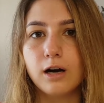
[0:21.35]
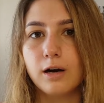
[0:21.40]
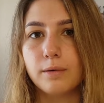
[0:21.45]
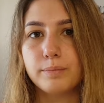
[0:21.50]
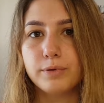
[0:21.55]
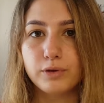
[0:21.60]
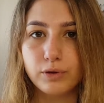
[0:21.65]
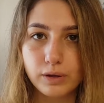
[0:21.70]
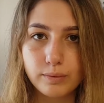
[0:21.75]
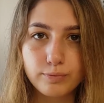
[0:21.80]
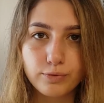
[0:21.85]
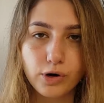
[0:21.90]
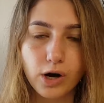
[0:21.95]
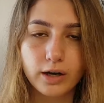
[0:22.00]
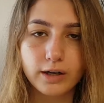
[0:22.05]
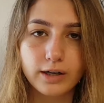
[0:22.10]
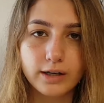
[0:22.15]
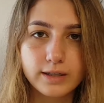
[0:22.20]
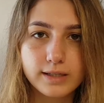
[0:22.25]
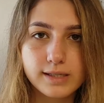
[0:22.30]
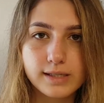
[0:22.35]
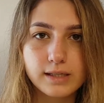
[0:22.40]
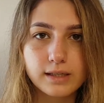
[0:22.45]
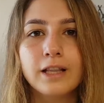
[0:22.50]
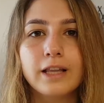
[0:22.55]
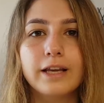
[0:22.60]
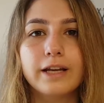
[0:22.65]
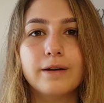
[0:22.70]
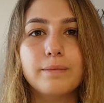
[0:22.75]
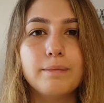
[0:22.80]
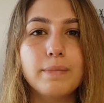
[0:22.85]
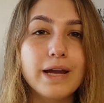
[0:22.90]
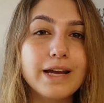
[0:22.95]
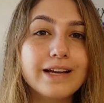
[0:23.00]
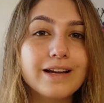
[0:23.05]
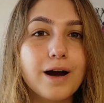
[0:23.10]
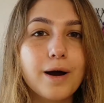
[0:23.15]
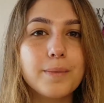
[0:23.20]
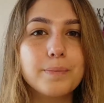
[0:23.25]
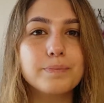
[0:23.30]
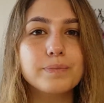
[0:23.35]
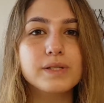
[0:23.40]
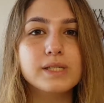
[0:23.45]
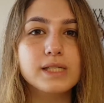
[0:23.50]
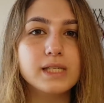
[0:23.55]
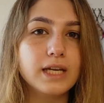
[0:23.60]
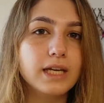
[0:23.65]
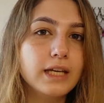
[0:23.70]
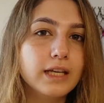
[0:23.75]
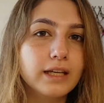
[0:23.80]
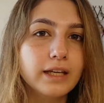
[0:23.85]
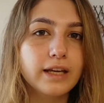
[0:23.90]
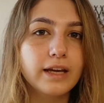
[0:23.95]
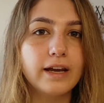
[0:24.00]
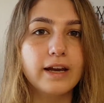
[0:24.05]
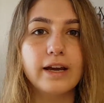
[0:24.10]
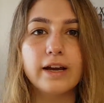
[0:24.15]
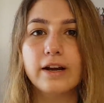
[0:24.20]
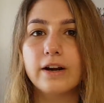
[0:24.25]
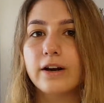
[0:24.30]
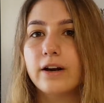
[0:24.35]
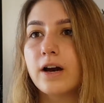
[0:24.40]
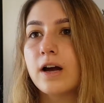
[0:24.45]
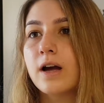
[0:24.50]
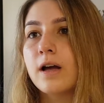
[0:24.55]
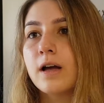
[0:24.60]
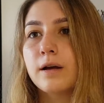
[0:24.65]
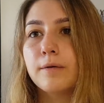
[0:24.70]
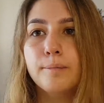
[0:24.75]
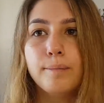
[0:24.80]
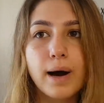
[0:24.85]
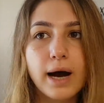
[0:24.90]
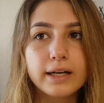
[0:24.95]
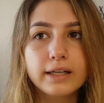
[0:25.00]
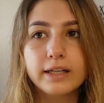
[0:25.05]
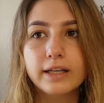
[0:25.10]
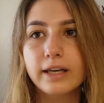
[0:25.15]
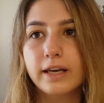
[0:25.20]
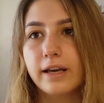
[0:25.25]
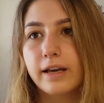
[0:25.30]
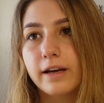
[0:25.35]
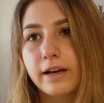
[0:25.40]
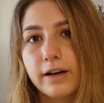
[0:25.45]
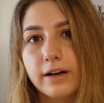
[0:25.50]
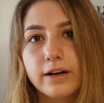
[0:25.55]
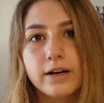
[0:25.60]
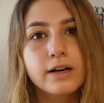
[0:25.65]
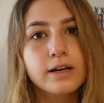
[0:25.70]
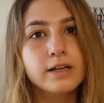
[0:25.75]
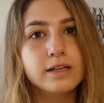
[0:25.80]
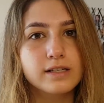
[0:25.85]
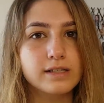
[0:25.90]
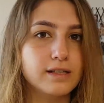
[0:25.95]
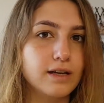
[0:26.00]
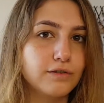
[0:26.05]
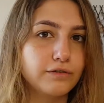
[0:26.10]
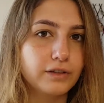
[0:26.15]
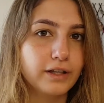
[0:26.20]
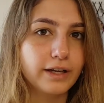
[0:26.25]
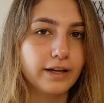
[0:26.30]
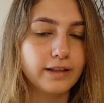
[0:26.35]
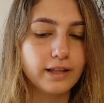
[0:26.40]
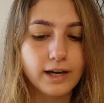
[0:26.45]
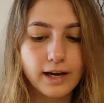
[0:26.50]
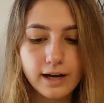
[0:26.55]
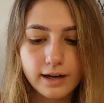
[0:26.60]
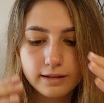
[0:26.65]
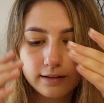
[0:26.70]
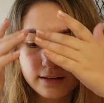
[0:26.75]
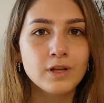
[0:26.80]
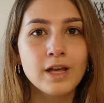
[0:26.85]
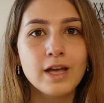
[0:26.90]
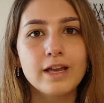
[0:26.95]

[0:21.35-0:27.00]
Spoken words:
beauty products like makeup, skincare, body care, stuff like that.